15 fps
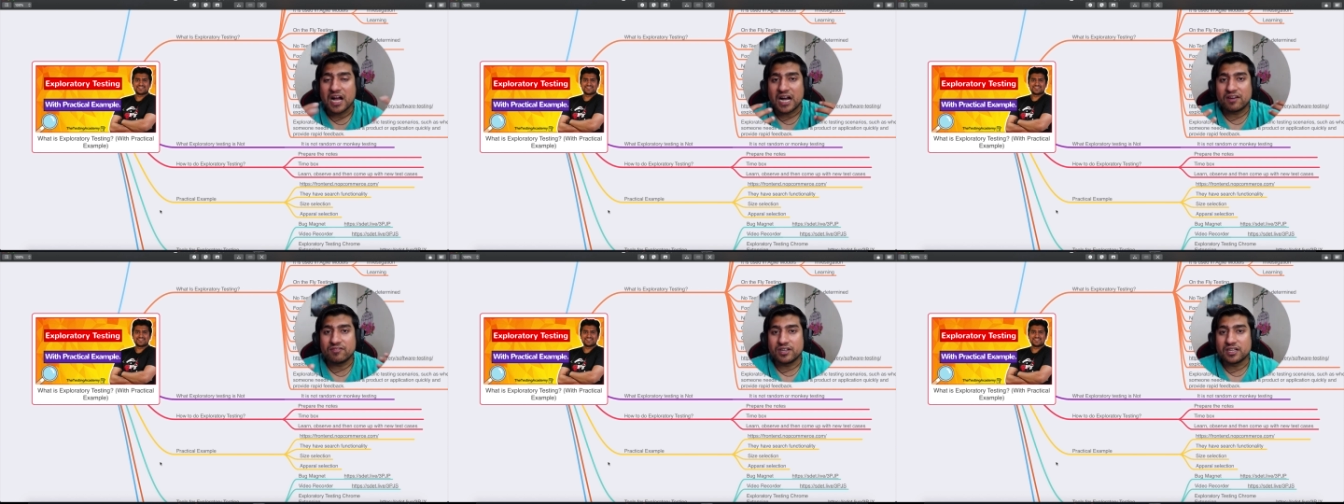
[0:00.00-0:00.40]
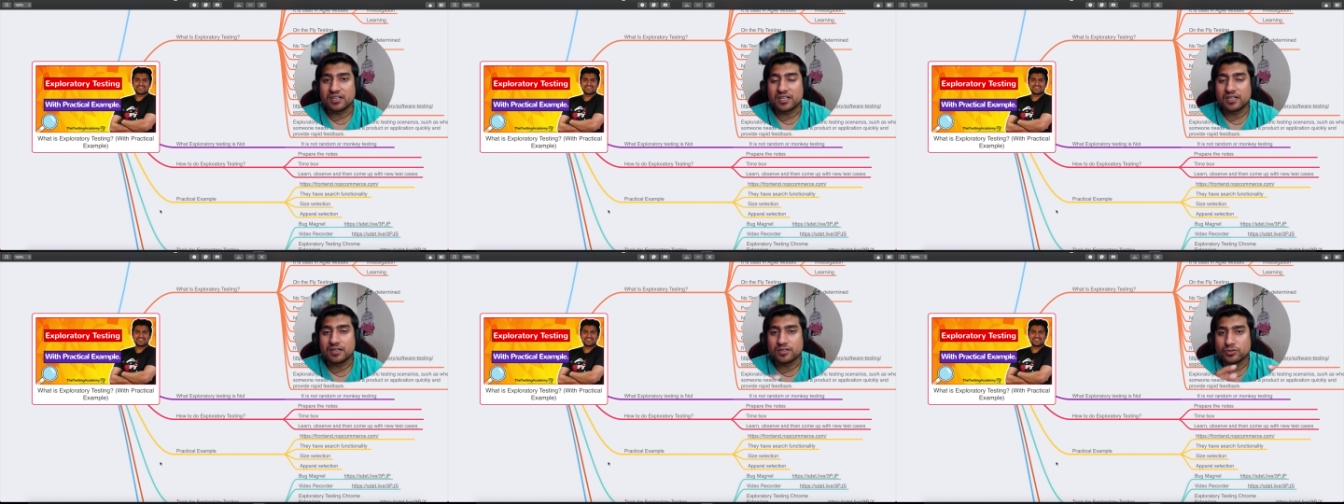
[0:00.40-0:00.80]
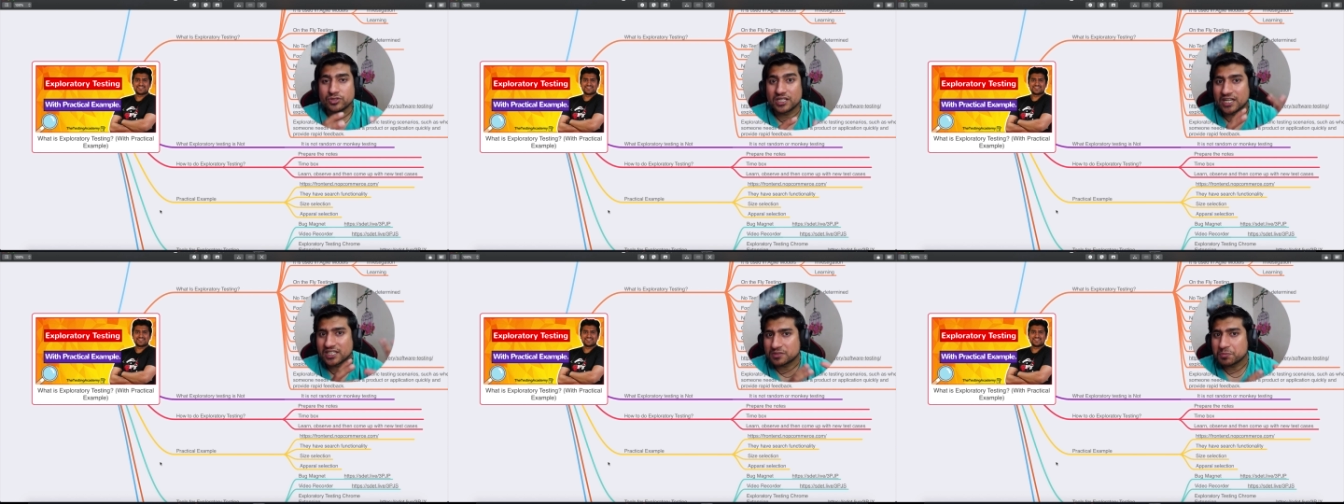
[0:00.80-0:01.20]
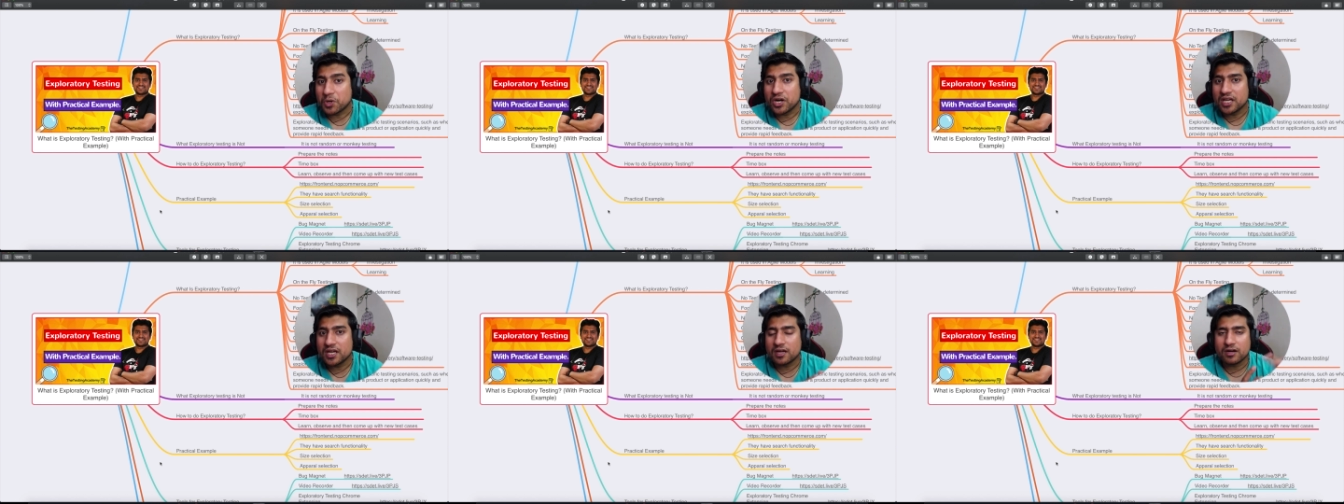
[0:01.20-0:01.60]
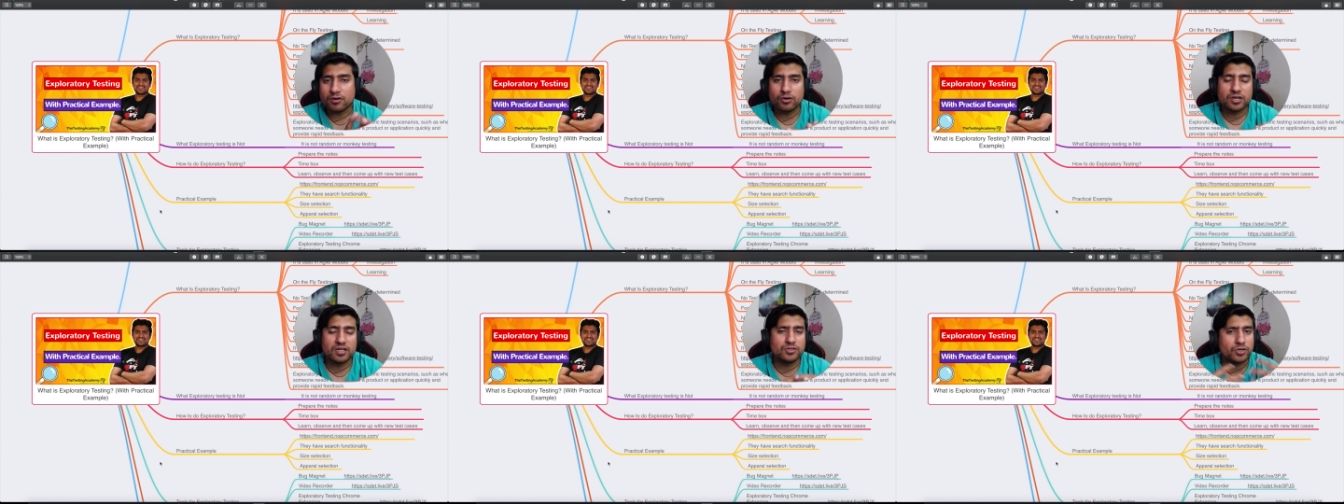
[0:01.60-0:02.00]
I've done it using TestBuddy, or
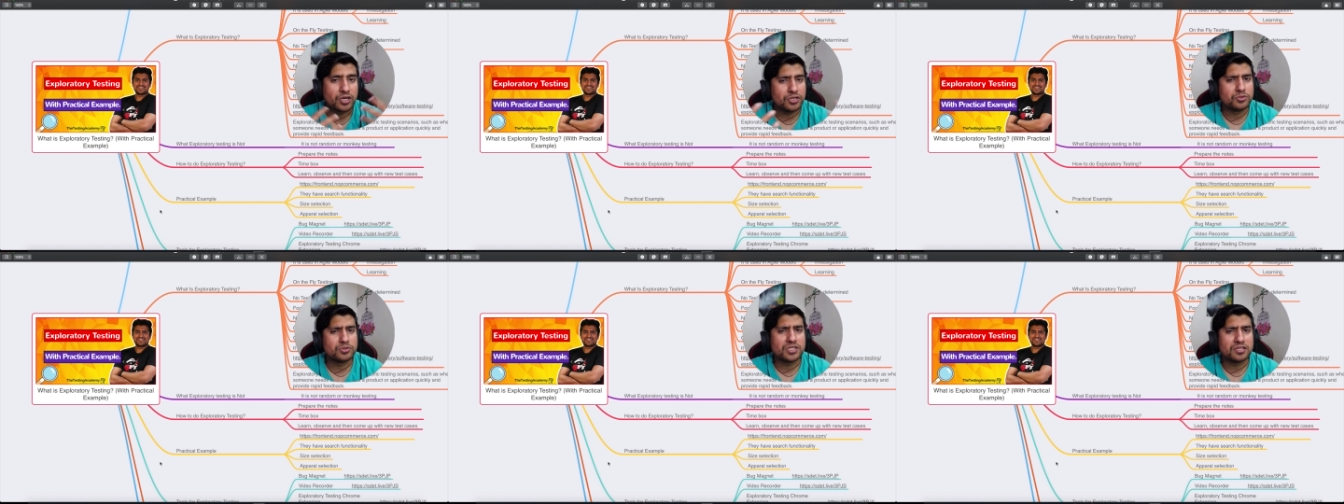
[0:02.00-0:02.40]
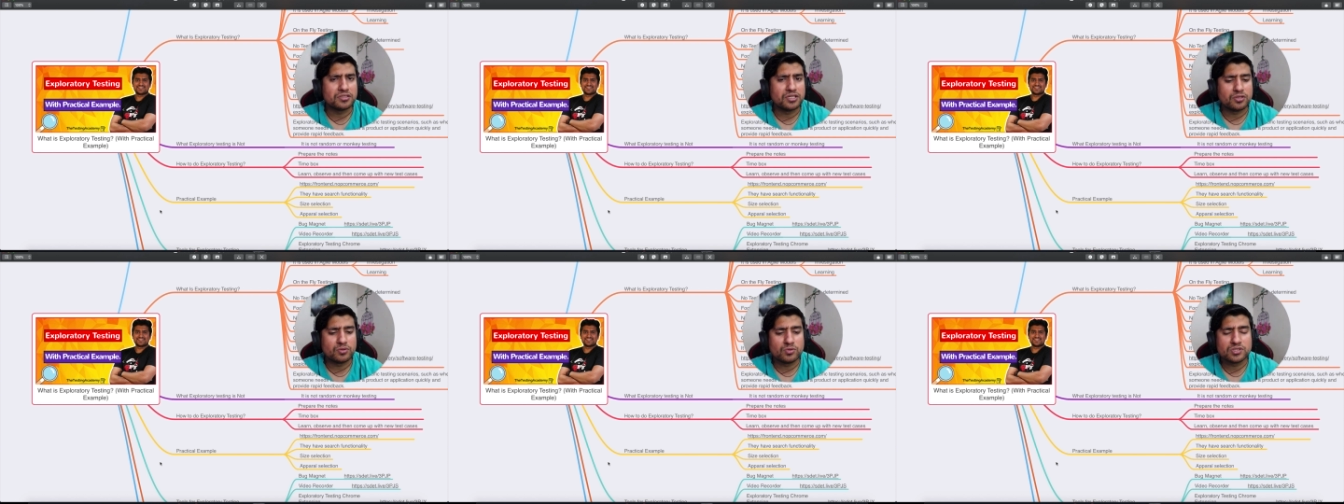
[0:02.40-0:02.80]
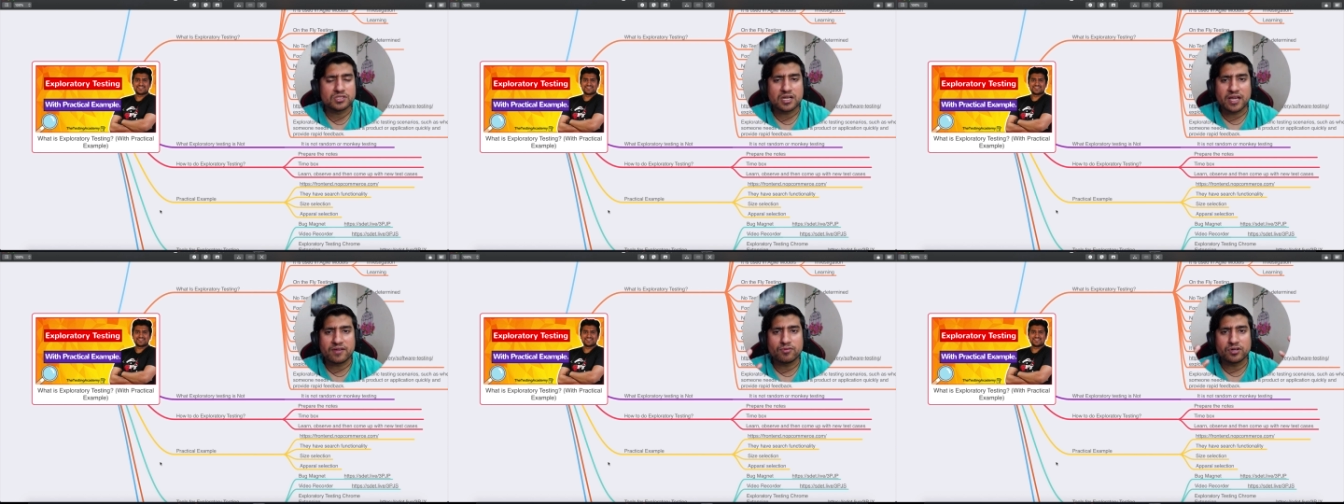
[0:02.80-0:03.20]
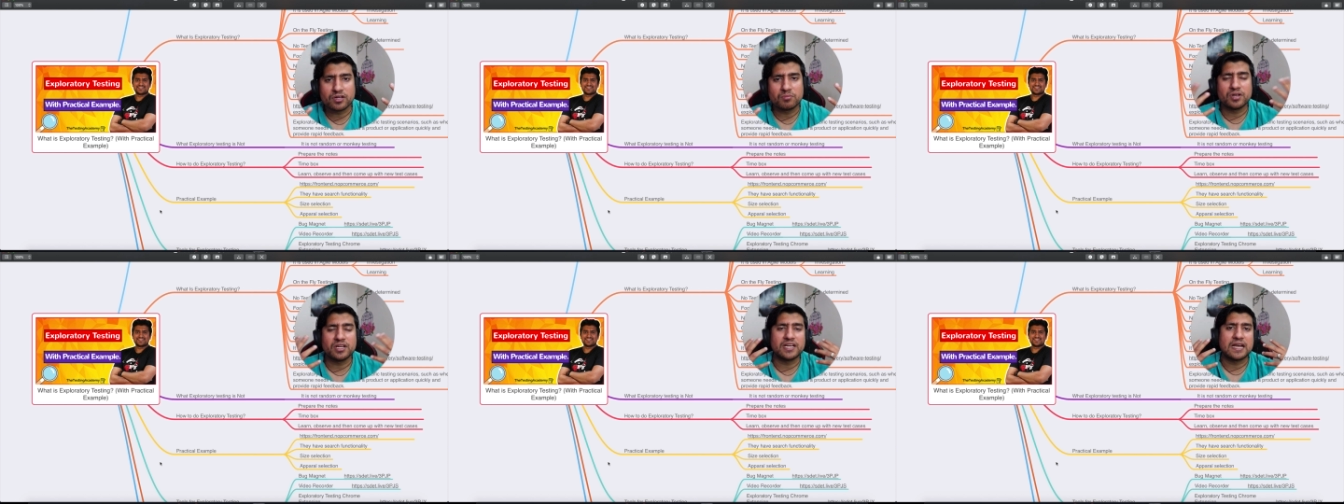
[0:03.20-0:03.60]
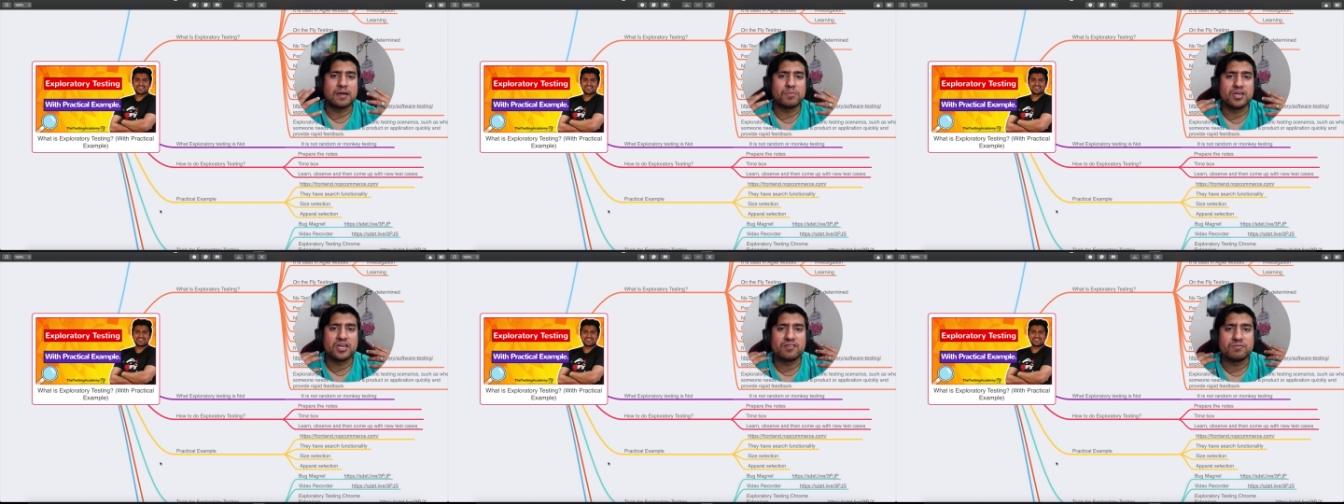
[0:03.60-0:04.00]
uh, you can use another tools like, for example, it can
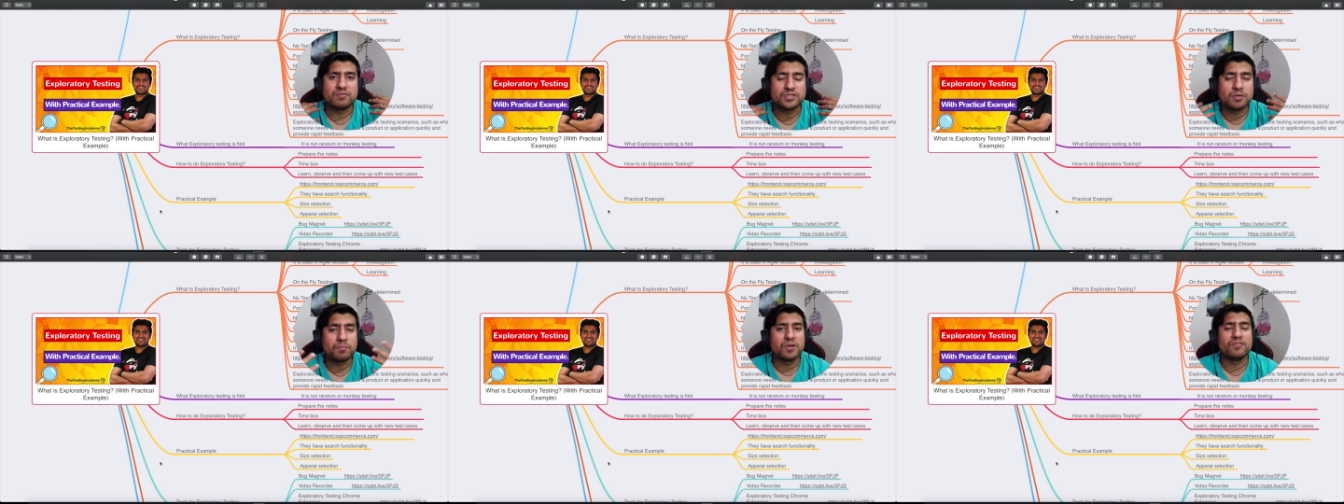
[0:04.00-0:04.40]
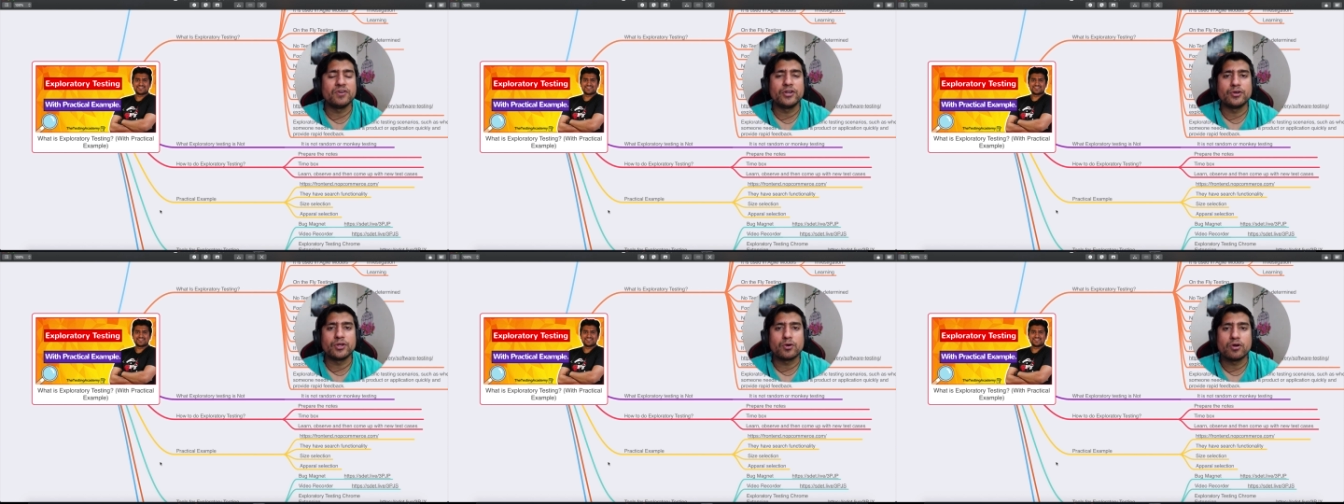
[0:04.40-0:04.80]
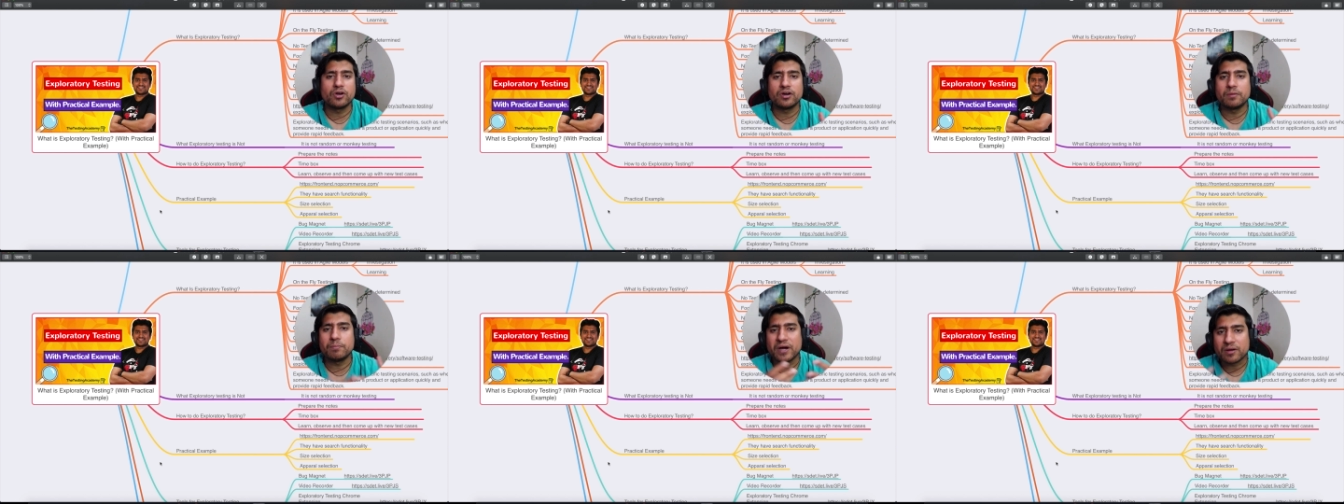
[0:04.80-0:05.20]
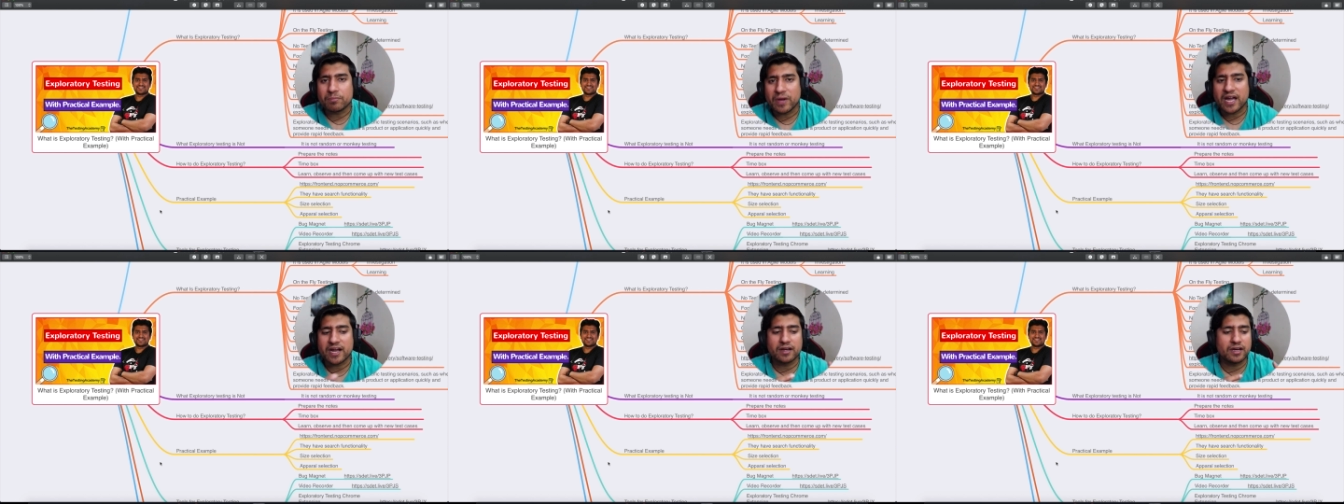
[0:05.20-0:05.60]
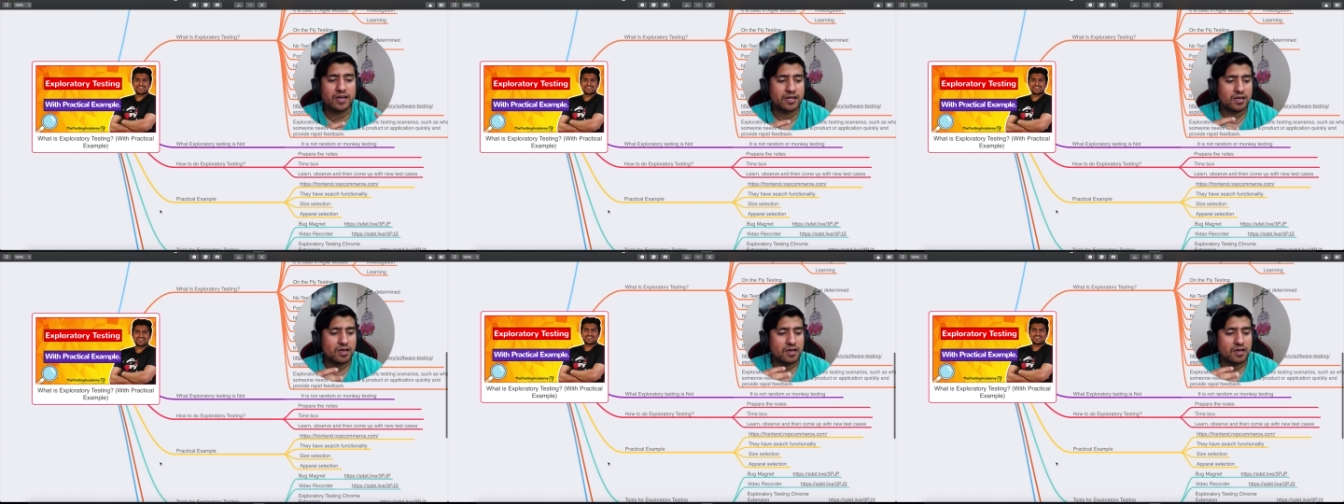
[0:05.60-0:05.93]
be a simple video recorder, Bug Magnet,